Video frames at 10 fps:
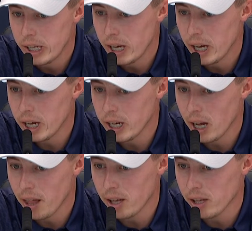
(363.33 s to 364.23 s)

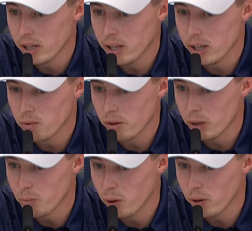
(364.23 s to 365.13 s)
I think it's really
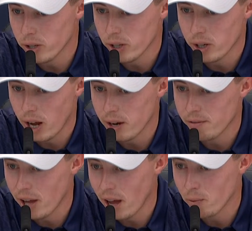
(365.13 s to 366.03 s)
important to kind
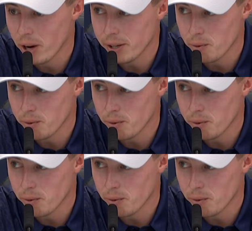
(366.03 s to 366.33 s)
of get where your